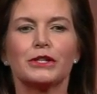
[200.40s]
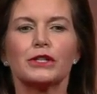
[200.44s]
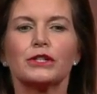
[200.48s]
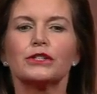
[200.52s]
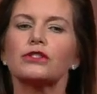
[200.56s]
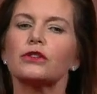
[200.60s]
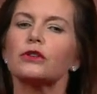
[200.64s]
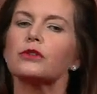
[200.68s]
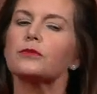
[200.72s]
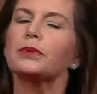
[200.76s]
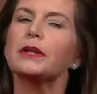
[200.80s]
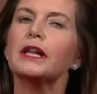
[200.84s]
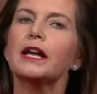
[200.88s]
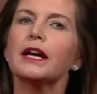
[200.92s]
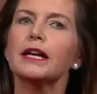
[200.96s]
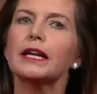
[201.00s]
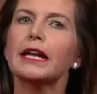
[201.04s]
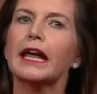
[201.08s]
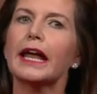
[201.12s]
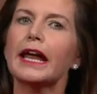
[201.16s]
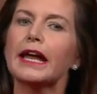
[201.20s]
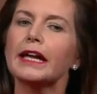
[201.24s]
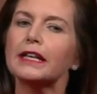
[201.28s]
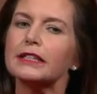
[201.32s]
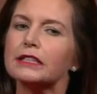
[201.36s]
So applying
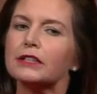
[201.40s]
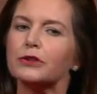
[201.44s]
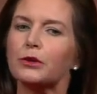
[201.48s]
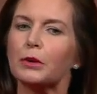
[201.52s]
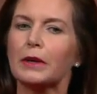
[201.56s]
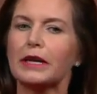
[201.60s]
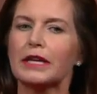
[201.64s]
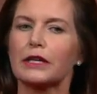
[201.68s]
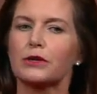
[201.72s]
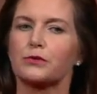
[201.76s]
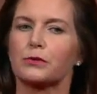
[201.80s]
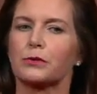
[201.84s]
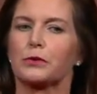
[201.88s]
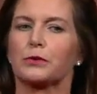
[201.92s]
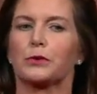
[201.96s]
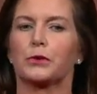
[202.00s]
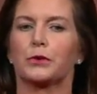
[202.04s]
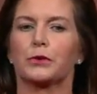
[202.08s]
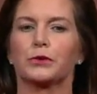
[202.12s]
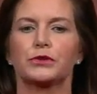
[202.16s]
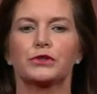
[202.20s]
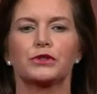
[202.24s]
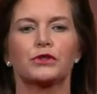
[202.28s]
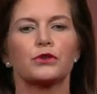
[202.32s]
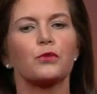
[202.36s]
antiquated
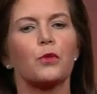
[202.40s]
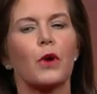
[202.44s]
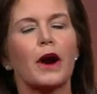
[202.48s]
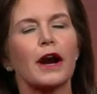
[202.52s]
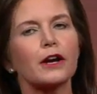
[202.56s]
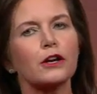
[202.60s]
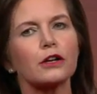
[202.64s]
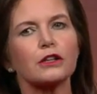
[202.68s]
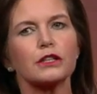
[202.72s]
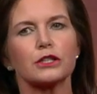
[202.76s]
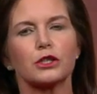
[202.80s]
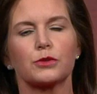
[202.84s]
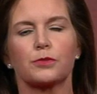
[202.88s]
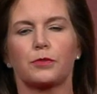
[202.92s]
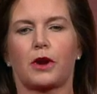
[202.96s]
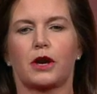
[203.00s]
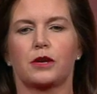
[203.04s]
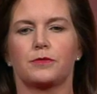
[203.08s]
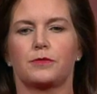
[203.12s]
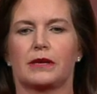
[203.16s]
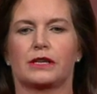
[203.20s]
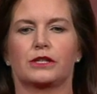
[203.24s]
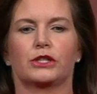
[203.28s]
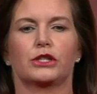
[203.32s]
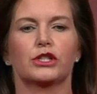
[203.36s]
rules to wireless
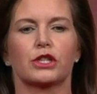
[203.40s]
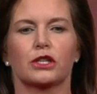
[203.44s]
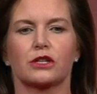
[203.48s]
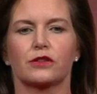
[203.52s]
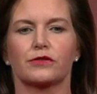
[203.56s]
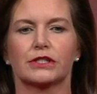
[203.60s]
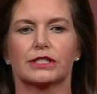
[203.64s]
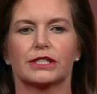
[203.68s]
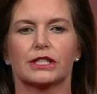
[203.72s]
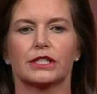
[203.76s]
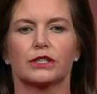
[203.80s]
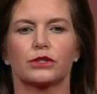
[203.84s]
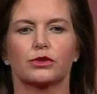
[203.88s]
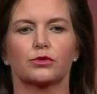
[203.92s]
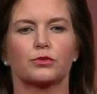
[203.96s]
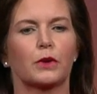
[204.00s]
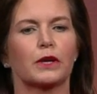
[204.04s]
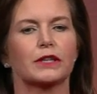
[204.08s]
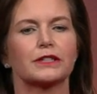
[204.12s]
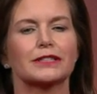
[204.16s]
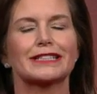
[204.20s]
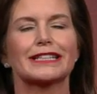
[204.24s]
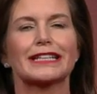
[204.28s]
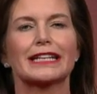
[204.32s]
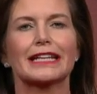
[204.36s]
broadband services
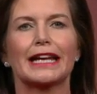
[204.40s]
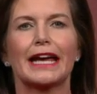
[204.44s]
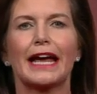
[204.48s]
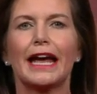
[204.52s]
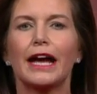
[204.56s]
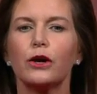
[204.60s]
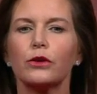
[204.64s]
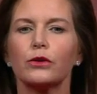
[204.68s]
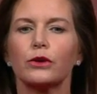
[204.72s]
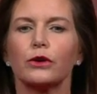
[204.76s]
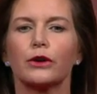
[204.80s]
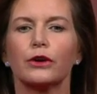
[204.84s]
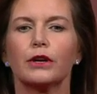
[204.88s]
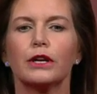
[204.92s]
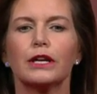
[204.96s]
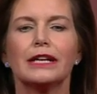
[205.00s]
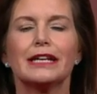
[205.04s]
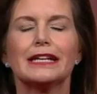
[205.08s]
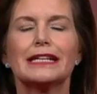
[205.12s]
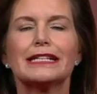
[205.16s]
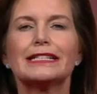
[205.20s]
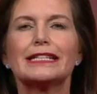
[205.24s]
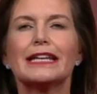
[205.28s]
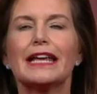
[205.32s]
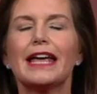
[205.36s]
runs counter
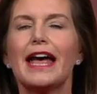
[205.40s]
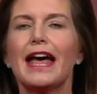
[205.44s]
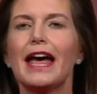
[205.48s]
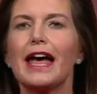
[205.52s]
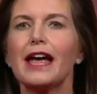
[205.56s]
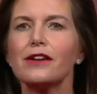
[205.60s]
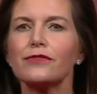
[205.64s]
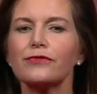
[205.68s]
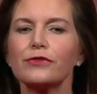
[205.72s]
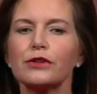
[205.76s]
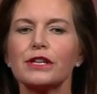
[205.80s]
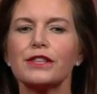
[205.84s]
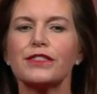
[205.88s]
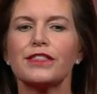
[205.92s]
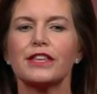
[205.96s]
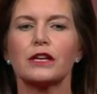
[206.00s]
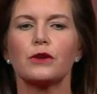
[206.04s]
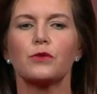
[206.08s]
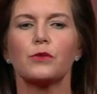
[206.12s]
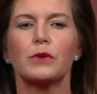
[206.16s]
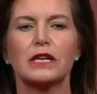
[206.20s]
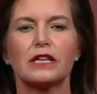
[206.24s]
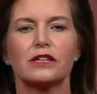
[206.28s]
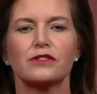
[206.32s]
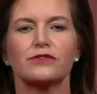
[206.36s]
to
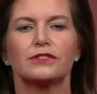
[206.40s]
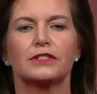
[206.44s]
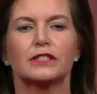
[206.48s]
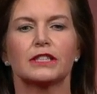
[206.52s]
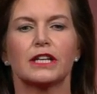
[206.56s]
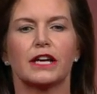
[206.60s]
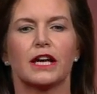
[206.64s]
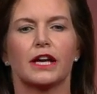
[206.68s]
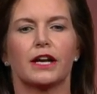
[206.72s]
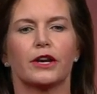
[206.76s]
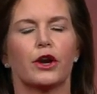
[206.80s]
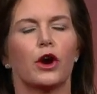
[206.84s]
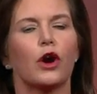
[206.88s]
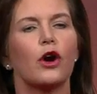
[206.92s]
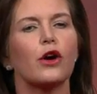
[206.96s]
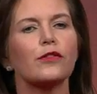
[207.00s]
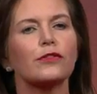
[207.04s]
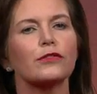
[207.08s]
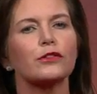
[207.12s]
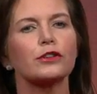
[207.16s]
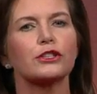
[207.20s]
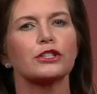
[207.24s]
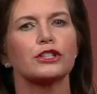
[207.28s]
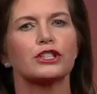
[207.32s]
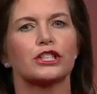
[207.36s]
everything we have done
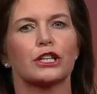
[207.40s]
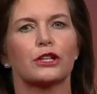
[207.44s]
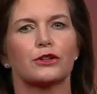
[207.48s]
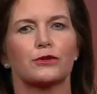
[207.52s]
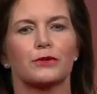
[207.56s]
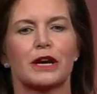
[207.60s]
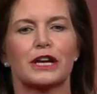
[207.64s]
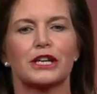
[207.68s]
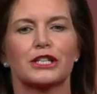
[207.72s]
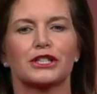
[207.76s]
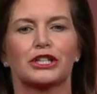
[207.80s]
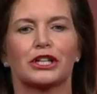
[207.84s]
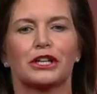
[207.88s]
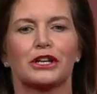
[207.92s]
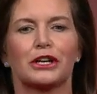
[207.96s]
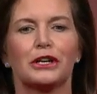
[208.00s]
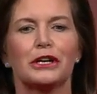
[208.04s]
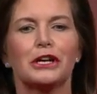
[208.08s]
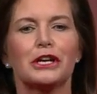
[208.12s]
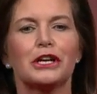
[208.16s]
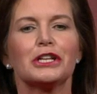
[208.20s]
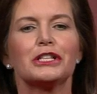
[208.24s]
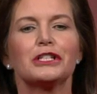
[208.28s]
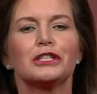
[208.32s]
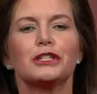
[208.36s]
over a generation
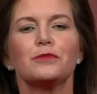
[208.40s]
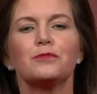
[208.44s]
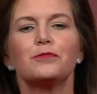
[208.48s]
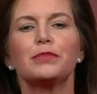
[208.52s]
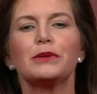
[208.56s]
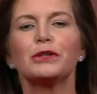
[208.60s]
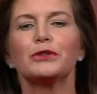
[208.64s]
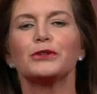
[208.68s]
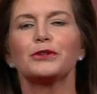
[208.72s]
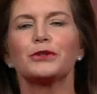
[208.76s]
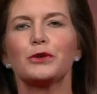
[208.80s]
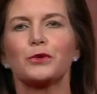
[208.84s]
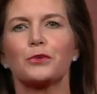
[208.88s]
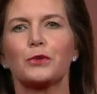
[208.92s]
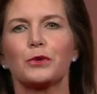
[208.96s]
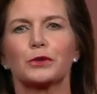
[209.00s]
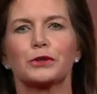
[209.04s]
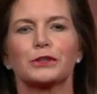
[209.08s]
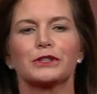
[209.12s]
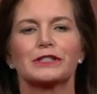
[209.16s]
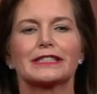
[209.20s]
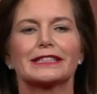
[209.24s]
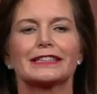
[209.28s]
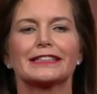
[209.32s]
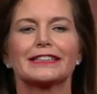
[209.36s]
to build the
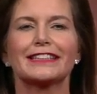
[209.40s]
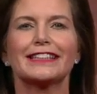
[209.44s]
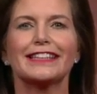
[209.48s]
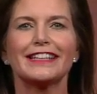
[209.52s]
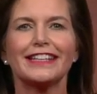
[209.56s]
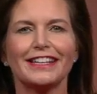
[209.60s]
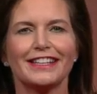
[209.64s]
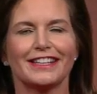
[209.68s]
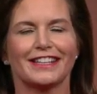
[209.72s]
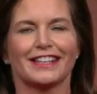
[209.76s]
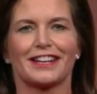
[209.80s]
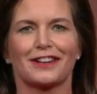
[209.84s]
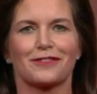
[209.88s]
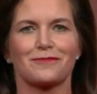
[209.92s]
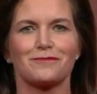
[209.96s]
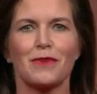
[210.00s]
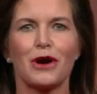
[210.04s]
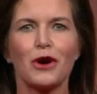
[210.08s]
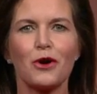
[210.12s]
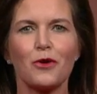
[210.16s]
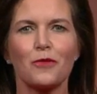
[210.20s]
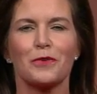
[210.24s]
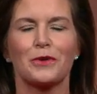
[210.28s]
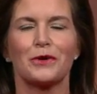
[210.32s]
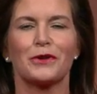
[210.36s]
world's leading
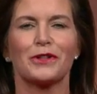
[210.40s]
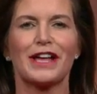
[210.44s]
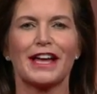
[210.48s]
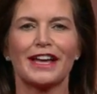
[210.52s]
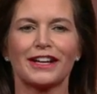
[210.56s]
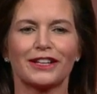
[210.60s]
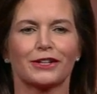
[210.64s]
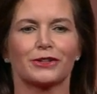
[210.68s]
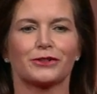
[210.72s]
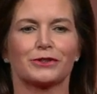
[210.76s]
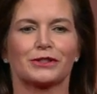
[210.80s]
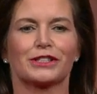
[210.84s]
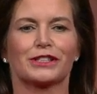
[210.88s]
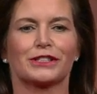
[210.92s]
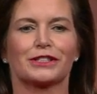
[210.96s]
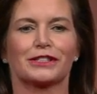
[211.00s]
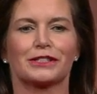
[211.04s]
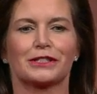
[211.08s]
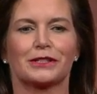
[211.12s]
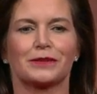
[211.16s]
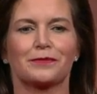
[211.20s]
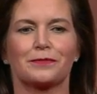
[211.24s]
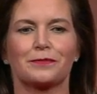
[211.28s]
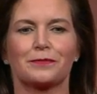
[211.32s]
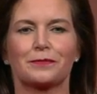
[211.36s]
mobile
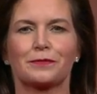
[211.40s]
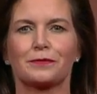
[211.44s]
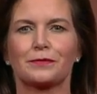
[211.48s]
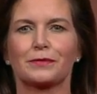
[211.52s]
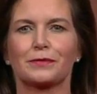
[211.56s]
ecosystem.